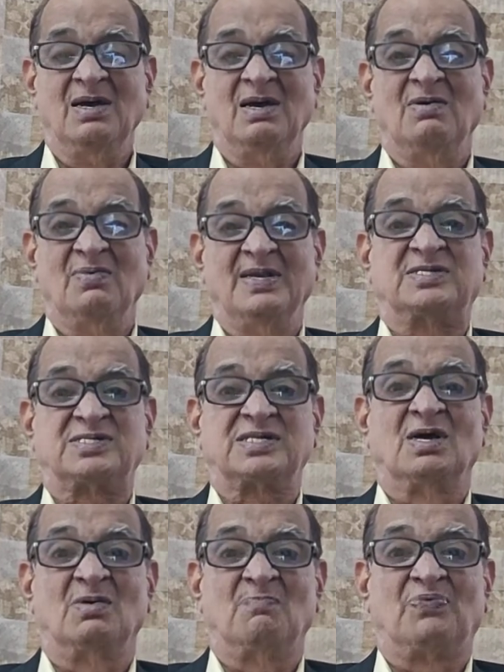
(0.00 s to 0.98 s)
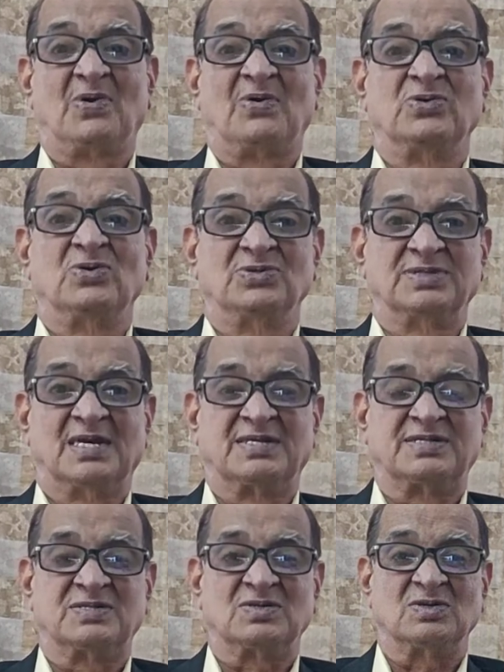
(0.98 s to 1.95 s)
uh which uh,
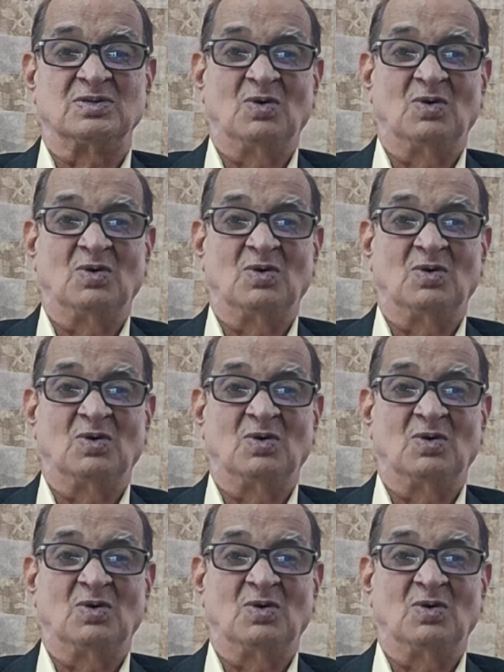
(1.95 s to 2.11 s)
produces